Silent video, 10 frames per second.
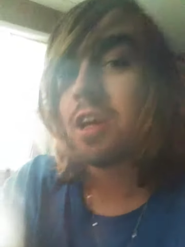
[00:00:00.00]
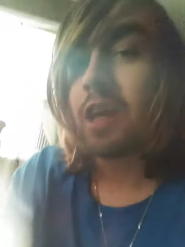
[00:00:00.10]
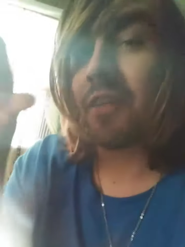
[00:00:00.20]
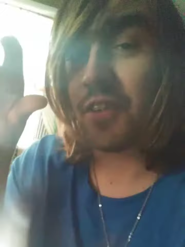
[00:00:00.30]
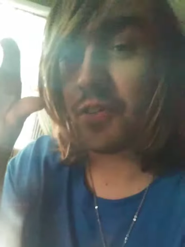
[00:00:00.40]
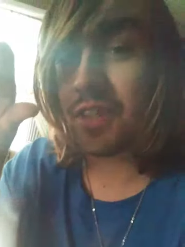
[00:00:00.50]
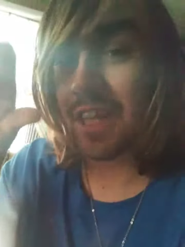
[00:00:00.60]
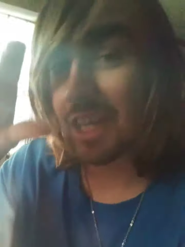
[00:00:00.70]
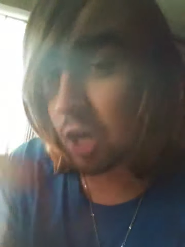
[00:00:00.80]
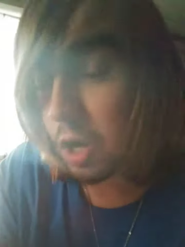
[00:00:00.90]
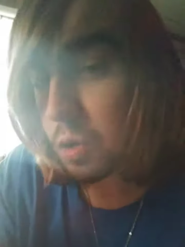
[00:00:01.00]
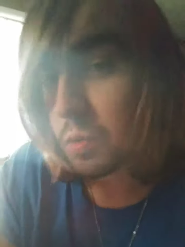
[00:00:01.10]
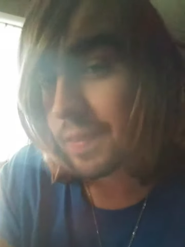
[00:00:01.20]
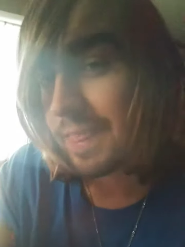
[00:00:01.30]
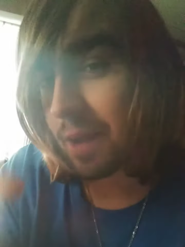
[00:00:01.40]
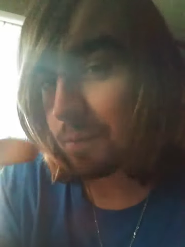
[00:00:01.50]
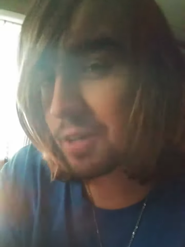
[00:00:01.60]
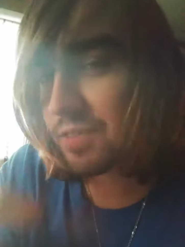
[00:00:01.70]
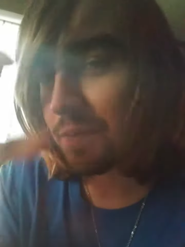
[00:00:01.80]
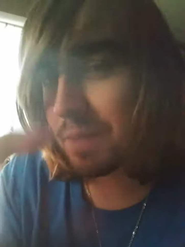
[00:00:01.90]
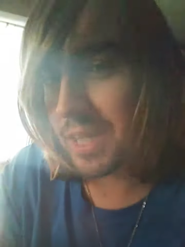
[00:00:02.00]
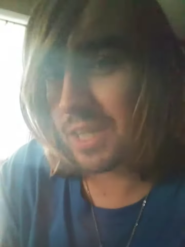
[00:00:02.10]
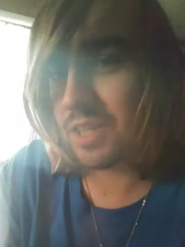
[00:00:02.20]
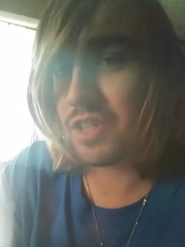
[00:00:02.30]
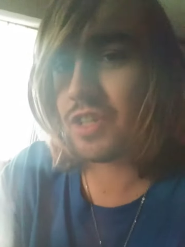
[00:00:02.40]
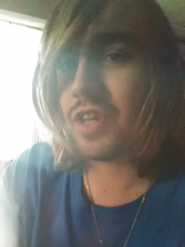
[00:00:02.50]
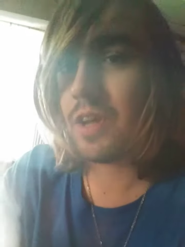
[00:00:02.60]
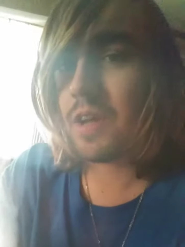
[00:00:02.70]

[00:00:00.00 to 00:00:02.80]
if you decode what that movie means.